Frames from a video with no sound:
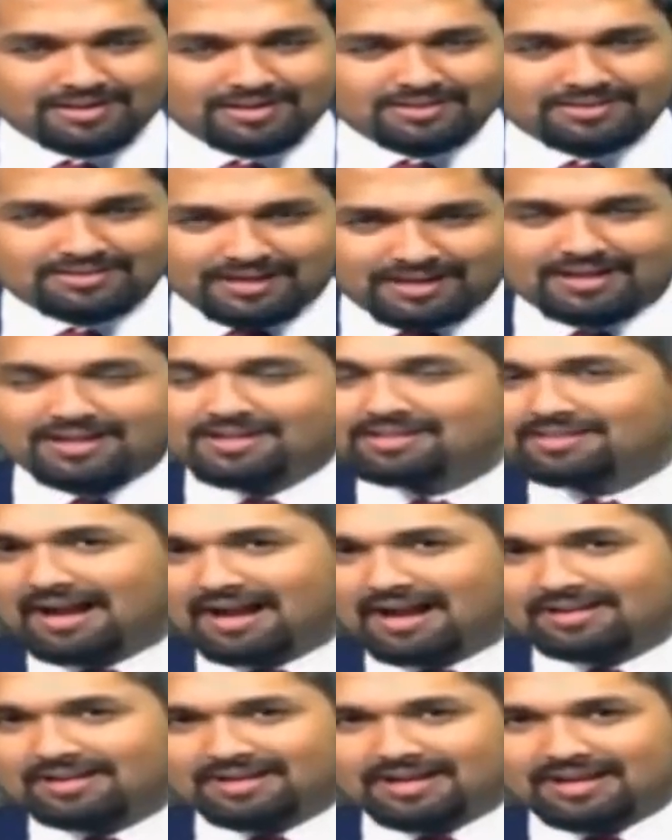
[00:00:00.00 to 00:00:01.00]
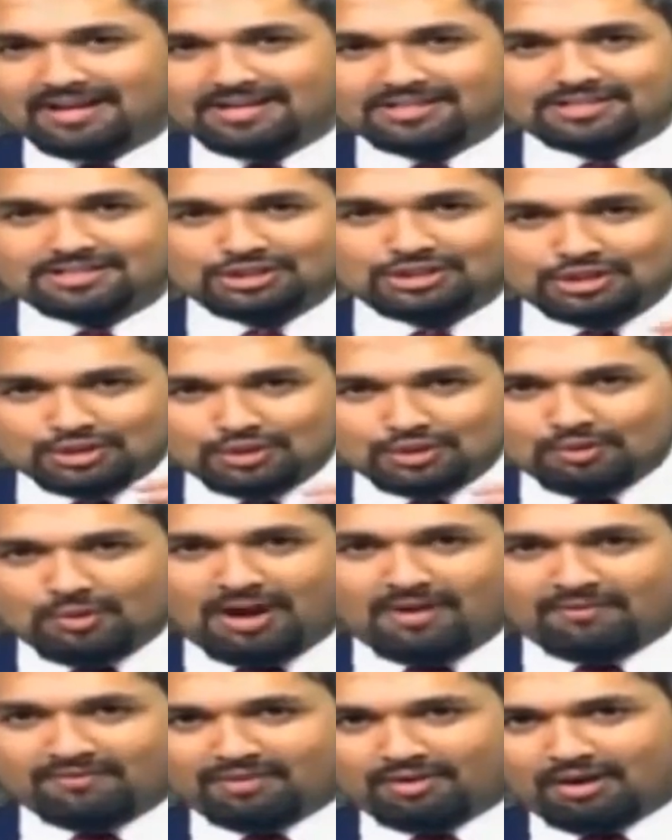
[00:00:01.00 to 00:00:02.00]
Then in that case, you
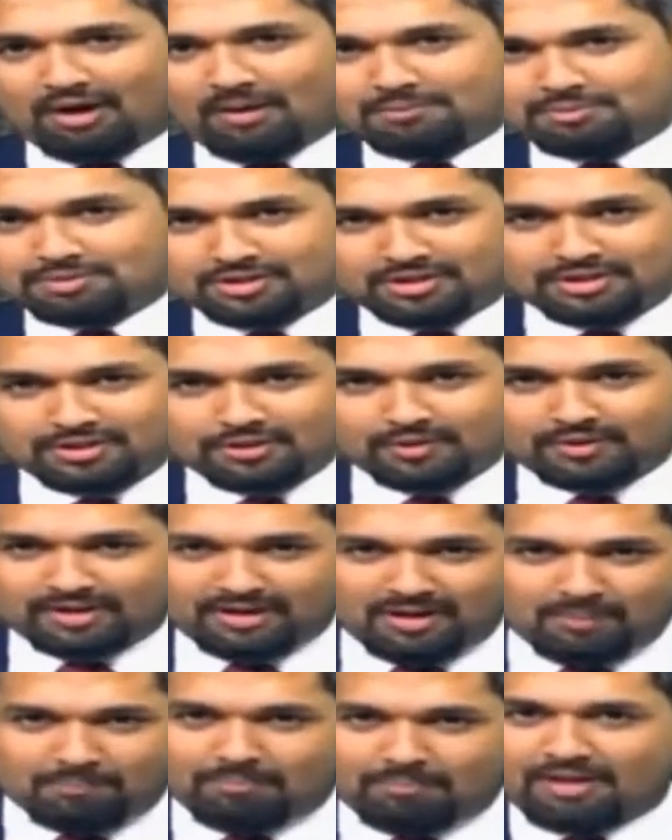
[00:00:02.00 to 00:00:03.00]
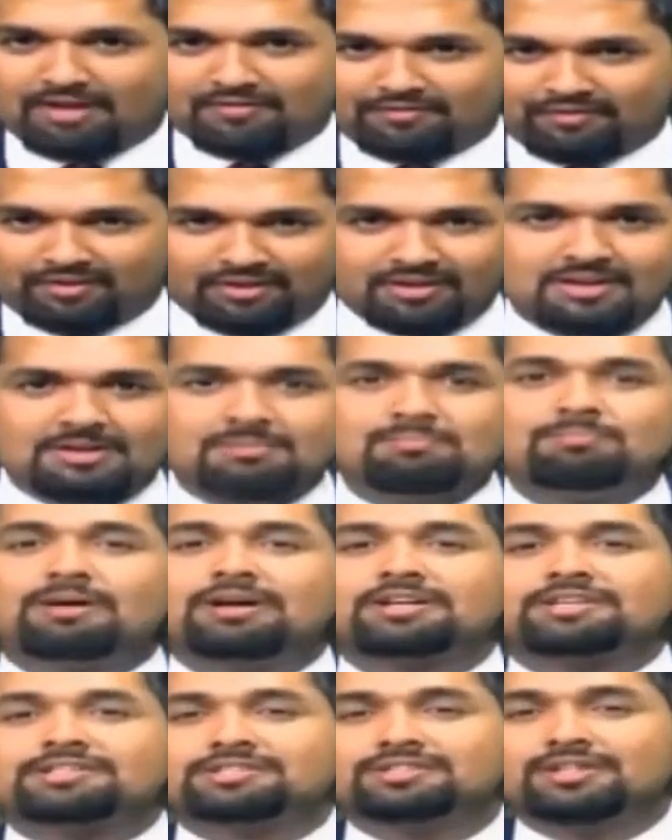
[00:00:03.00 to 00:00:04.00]
have an option. You can apply for
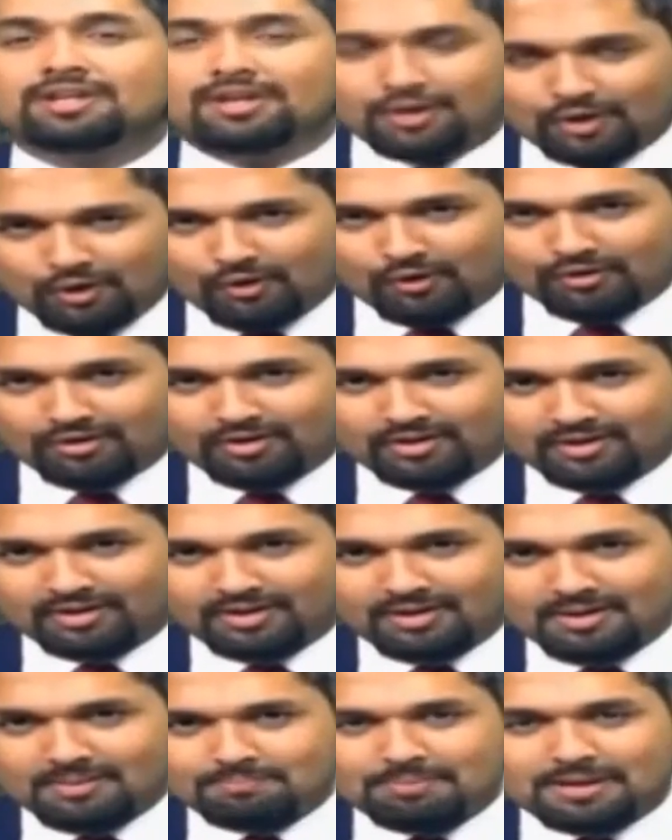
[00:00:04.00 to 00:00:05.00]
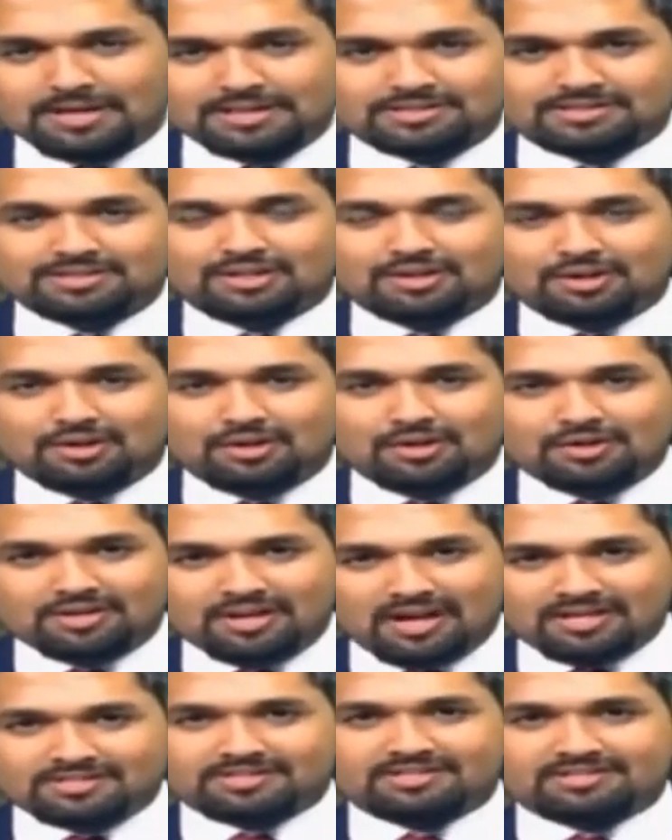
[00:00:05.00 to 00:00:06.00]
personal loan. Personal loan
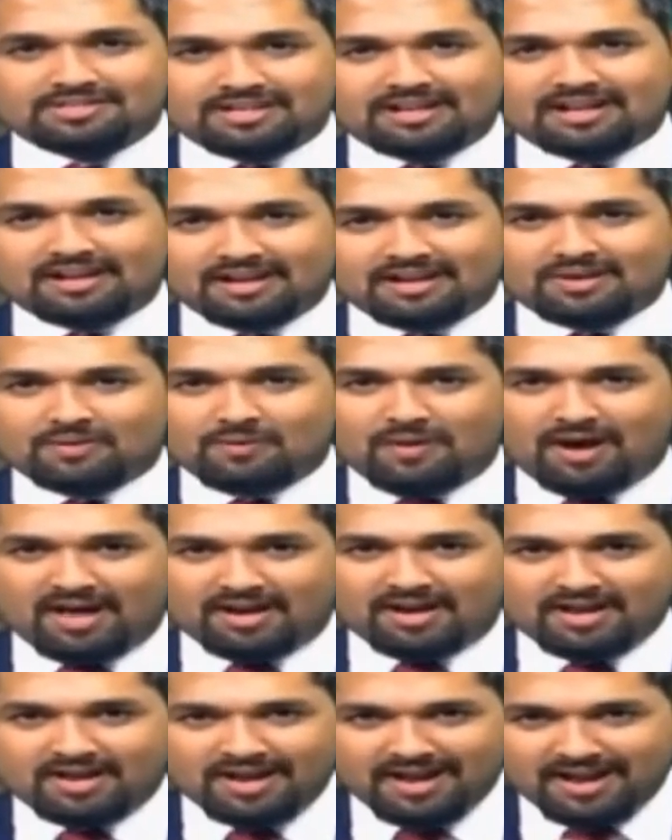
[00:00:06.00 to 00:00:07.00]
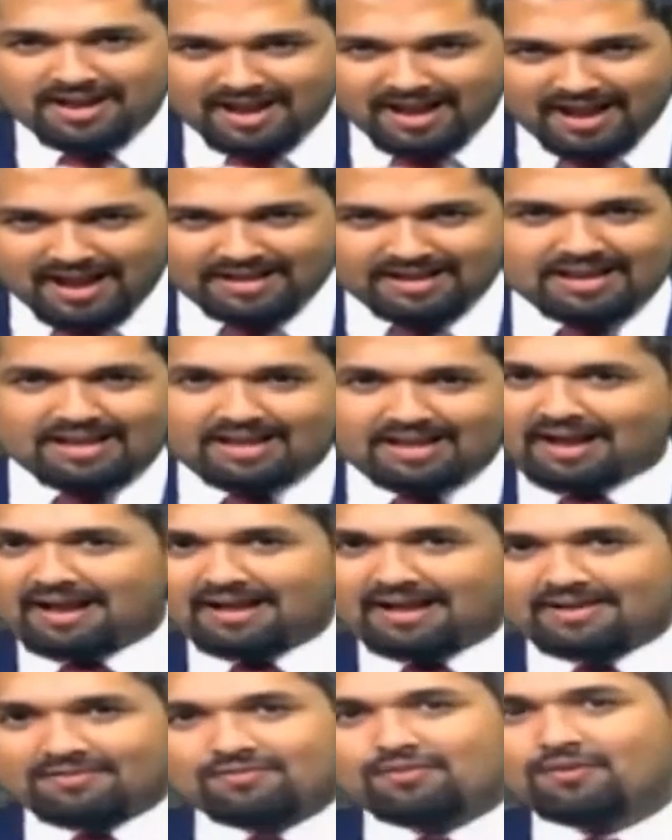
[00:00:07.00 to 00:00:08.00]
doesn't really require any
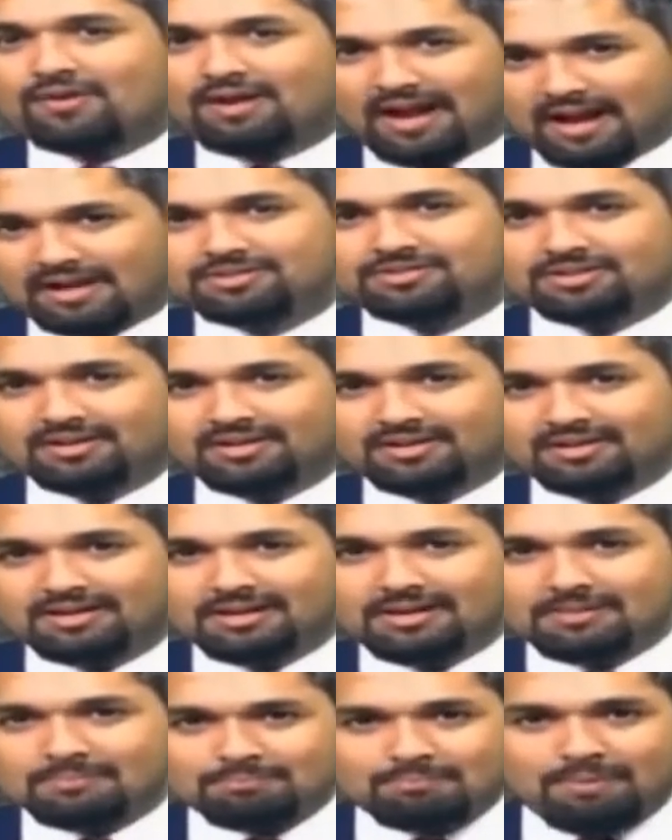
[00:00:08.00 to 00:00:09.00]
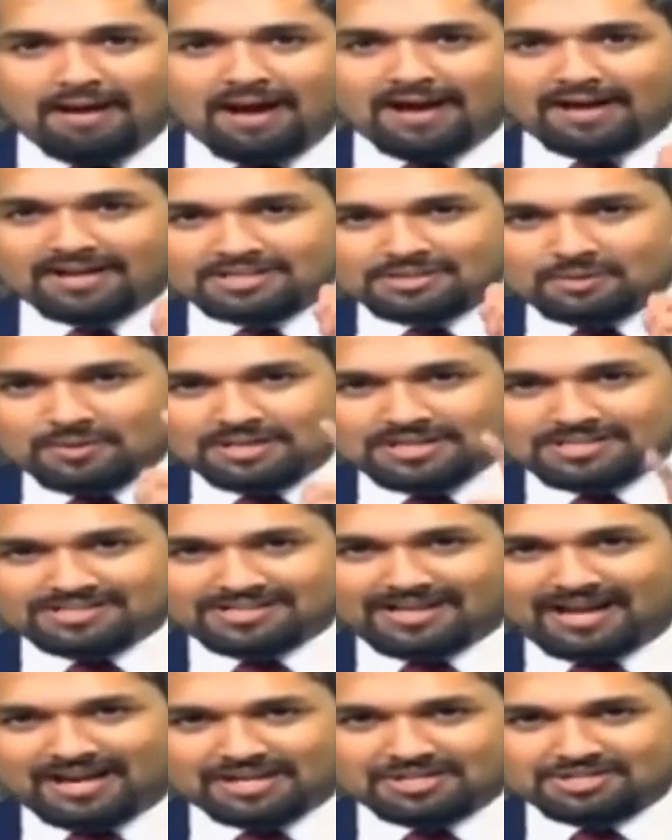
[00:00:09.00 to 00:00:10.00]
kind of collateral. Banks will
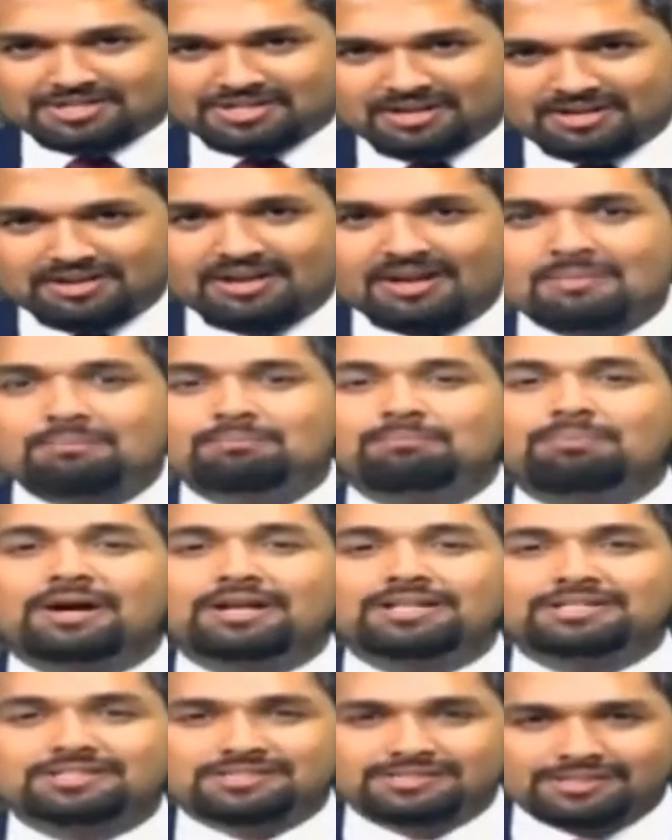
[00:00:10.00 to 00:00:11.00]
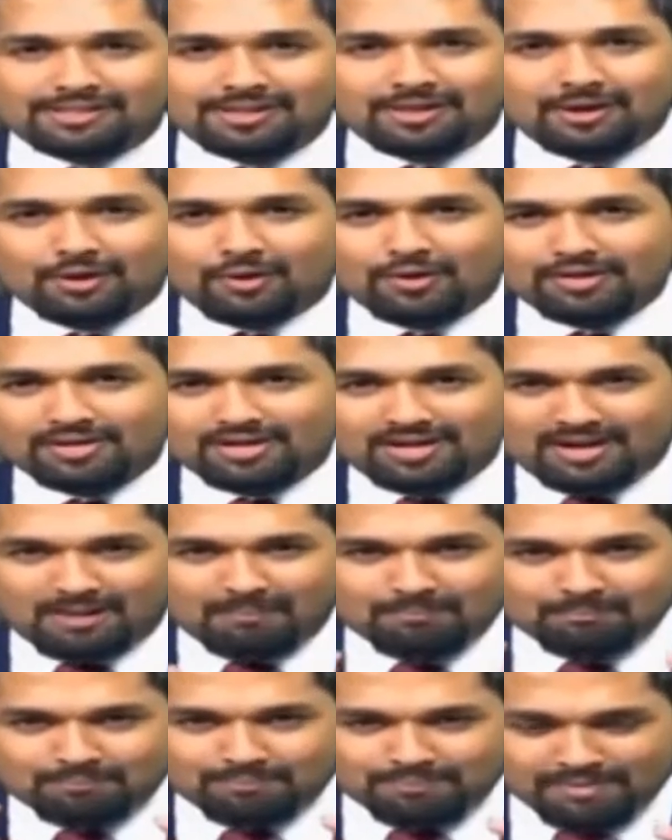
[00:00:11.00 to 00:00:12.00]
sanction personal loan
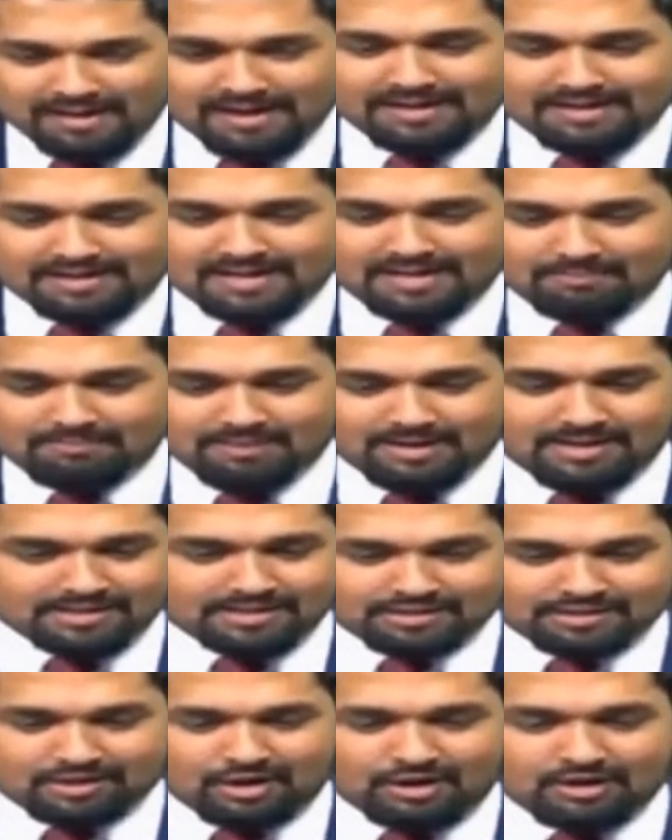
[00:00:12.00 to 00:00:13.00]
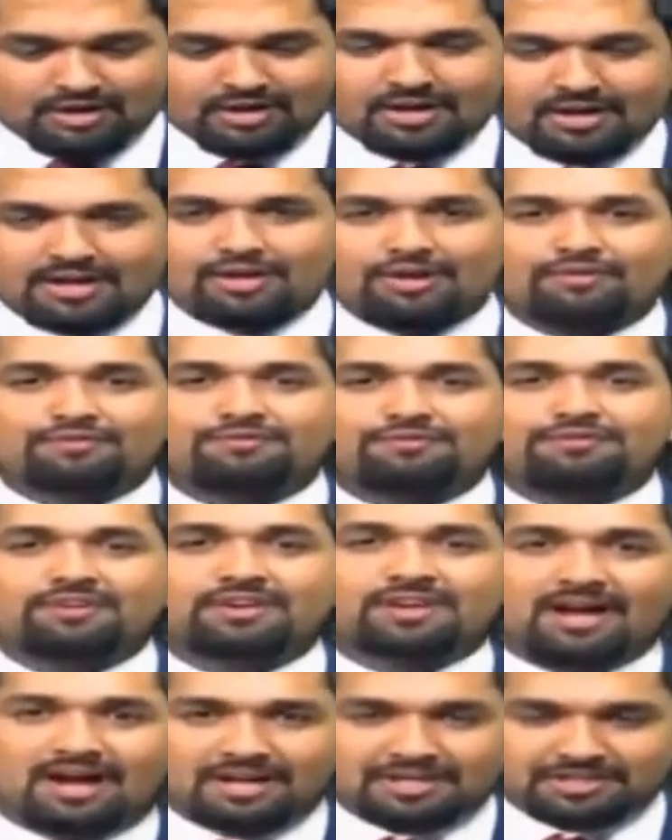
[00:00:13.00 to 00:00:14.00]
completely based on your
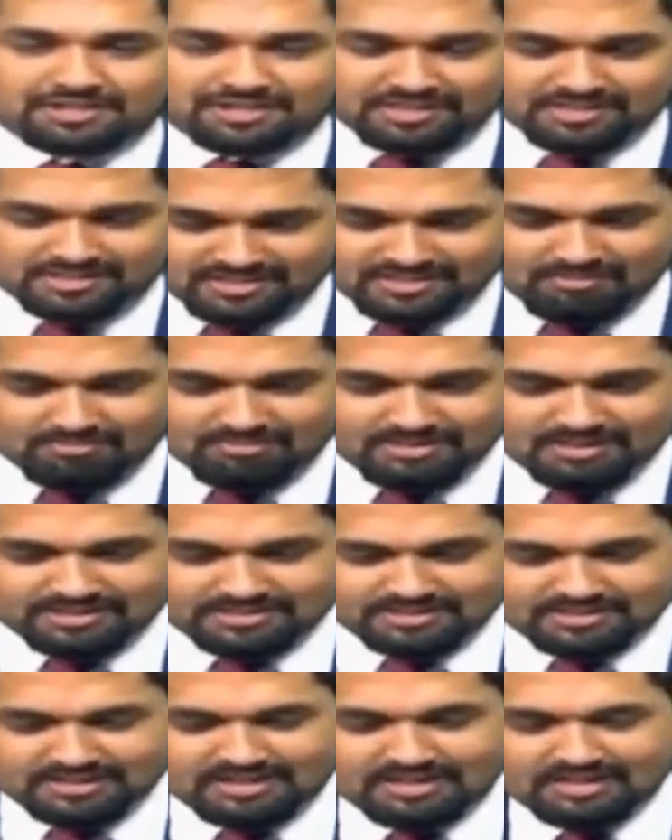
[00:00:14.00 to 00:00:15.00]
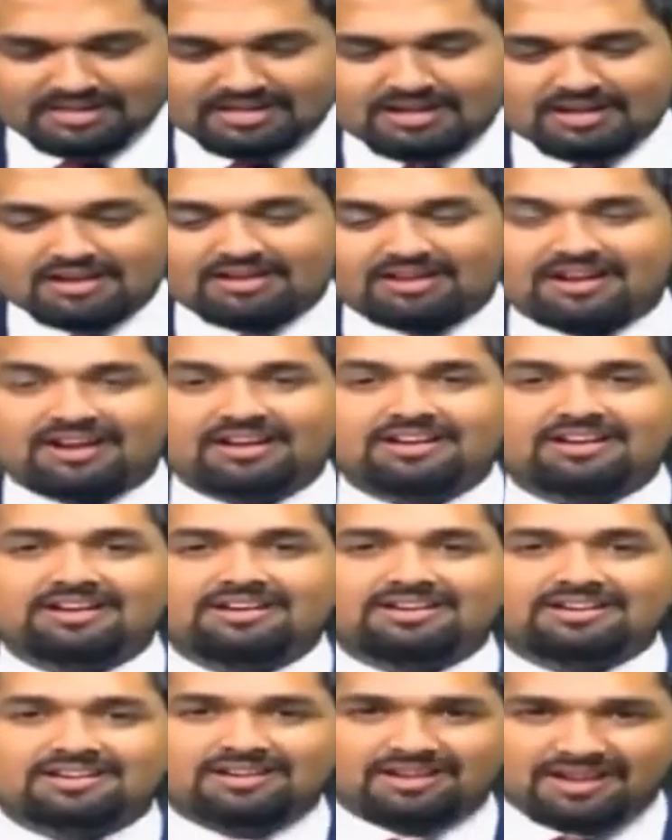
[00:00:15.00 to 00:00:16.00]
financial stability,
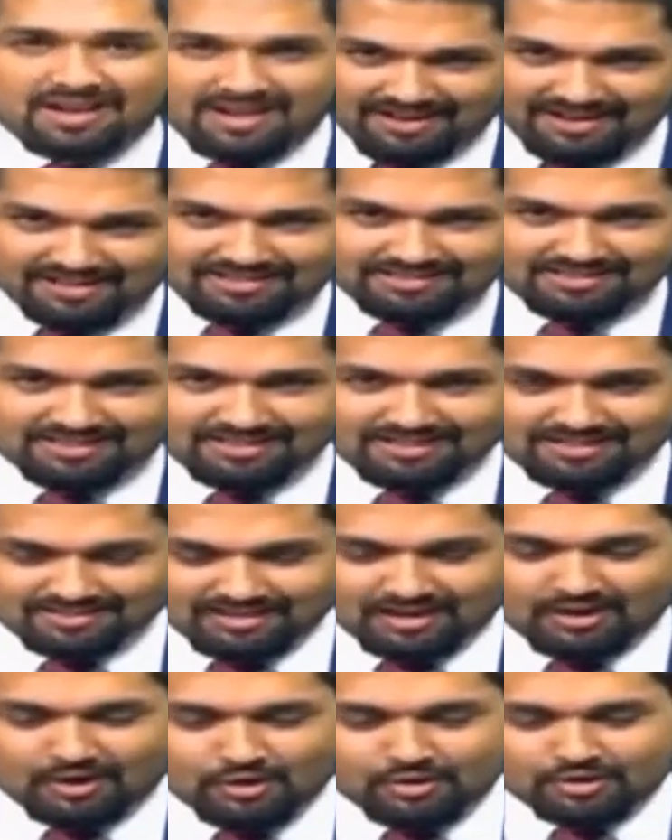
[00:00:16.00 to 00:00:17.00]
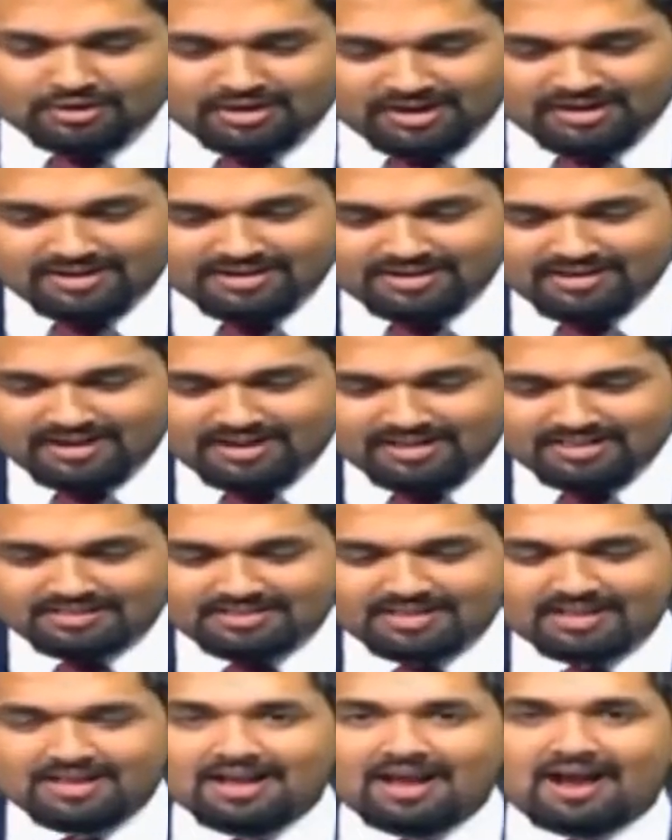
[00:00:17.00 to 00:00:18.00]
credit health, the good credit
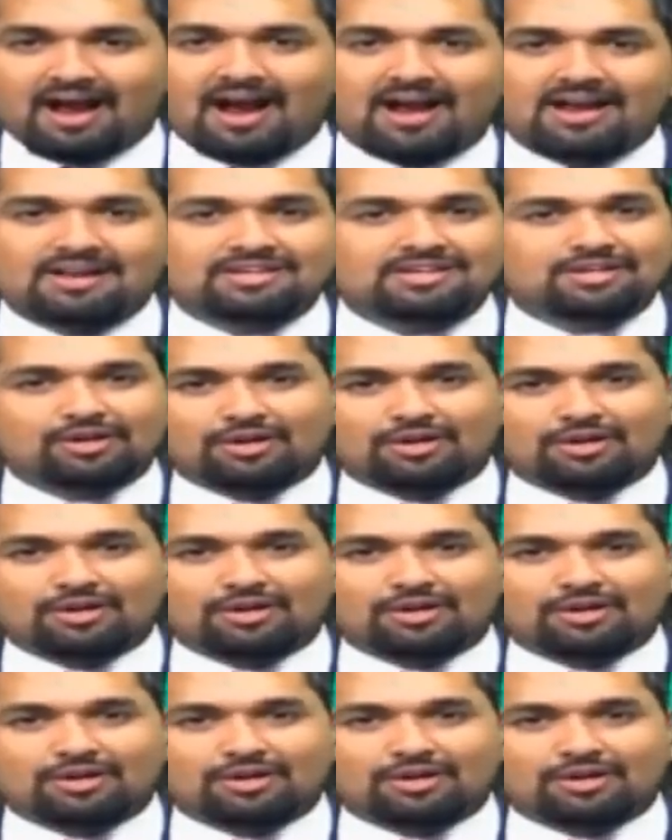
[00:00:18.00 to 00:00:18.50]
health, and